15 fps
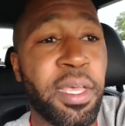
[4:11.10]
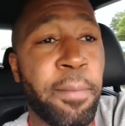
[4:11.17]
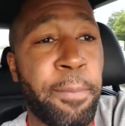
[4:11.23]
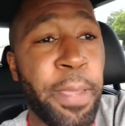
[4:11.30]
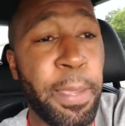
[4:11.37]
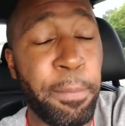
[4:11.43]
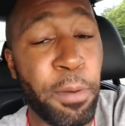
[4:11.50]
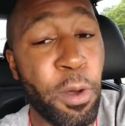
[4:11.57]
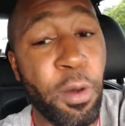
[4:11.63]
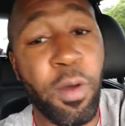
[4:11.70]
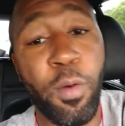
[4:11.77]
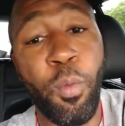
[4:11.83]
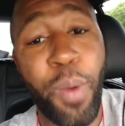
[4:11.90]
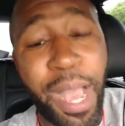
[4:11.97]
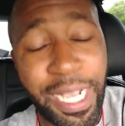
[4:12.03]

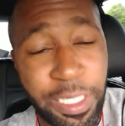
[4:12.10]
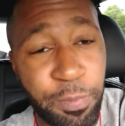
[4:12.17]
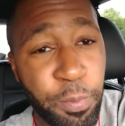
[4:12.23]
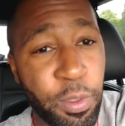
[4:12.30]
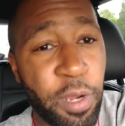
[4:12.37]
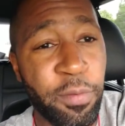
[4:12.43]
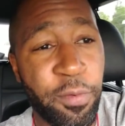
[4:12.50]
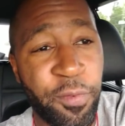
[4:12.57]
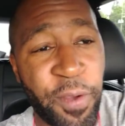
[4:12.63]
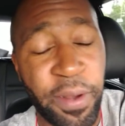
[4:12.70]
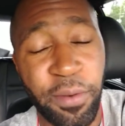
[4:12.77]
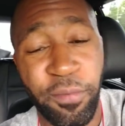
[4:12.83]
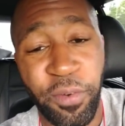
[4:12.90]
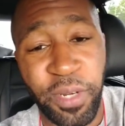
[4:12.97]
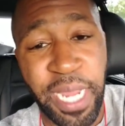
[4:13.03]
People, watch Bruno
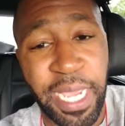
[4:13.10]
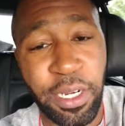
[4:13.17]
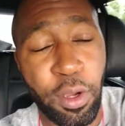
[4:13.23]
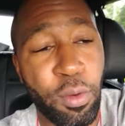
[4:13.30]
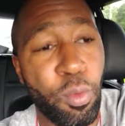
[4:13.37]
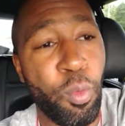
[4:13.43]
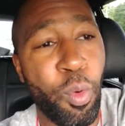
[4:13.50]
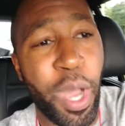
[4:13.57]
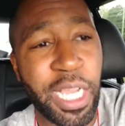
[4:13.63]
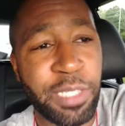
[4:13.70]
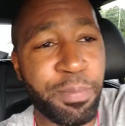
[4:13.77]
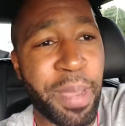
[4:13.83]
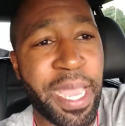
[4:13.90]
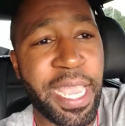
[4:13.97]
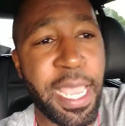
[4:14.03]
Fernando. Watch
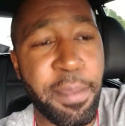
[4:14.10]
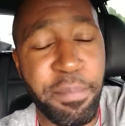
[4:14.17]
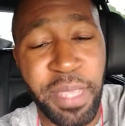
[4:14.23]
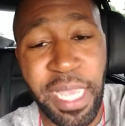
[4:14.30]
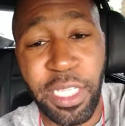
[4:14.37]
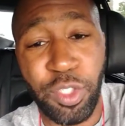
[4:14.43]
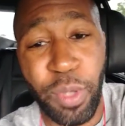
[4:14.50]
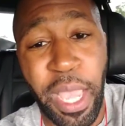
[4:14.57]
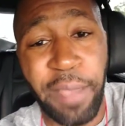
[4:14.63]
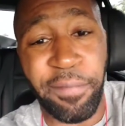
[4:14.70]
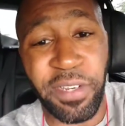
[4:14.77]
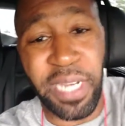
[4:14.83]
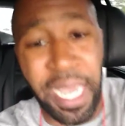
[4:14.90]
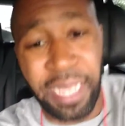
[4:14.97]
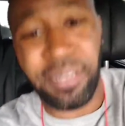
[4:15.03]
my NBA draft
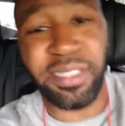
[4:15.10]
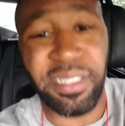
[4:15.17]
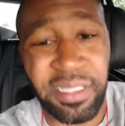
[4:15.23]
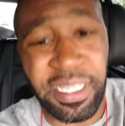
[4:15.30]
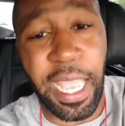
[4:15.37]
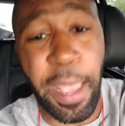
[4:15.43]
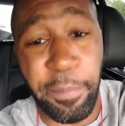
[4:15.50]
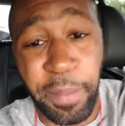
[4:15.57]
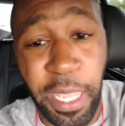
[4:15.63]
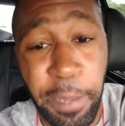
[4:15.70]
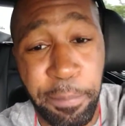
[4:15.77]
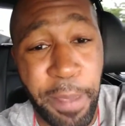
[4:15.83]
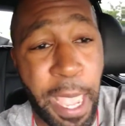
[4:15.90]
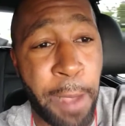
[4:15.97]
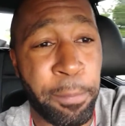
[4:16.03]
analysis, top
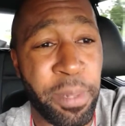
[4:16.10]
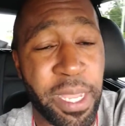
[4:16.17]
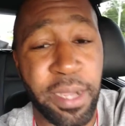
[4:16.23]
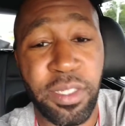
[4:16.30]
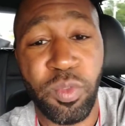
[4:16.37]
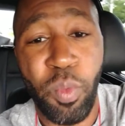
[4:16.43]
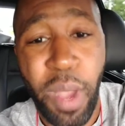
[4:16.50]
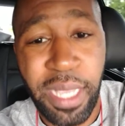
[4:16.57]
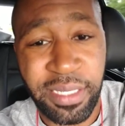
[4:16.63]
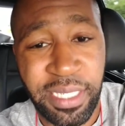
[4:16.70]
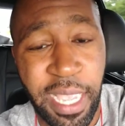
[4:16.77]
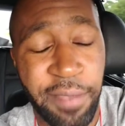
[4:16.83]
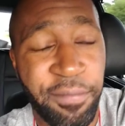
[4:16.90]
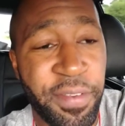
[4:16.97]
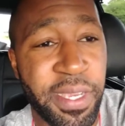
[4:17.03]
impact players. Watch
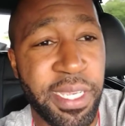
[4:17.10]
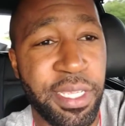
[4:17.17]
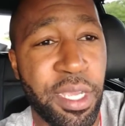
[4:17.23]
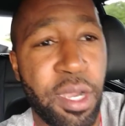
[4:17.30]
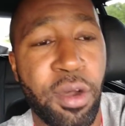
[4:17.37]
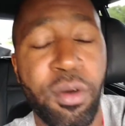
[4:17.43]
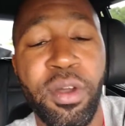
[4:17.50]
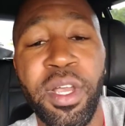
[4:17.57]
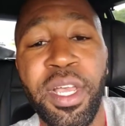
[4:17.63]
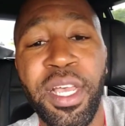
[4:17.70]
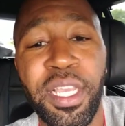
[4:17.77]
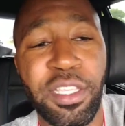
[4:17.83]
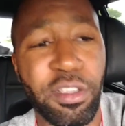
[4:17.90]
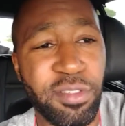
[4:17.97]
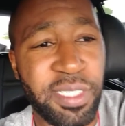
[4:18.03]
that video.
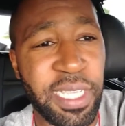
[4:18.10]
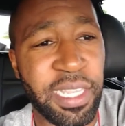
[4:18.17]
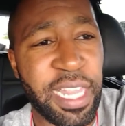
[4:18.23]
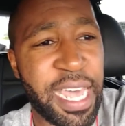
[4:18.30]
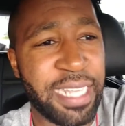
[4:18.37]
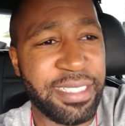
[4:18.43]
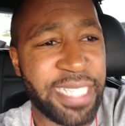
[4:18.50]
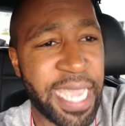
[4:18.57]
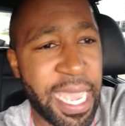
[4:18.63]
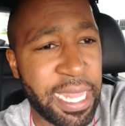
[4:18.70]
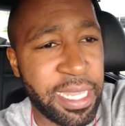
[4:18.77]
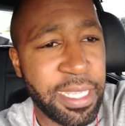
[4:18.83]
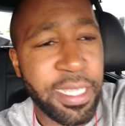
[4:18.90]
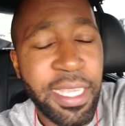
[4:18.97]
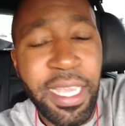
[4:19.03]
You'll see a lot of
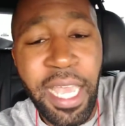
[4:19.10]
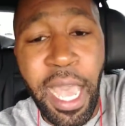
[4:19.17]
talent.